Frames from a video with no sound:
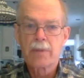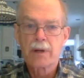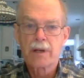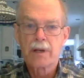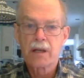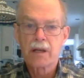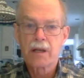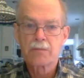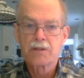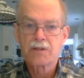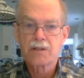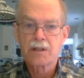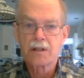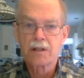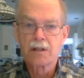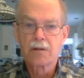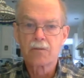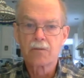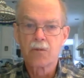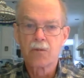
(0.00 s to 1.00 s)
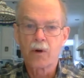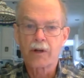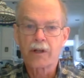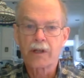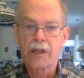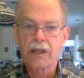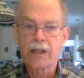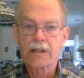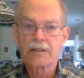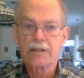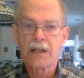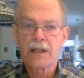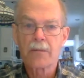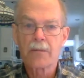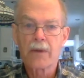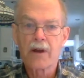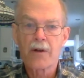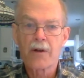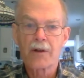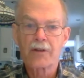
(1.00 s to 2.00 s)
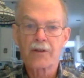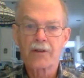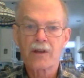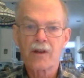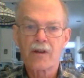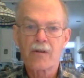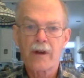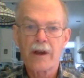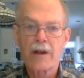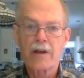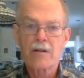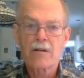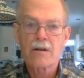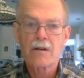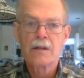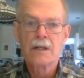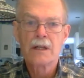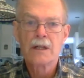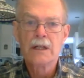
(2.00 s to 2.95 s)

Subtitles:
but I'm still working as an emeritus curator.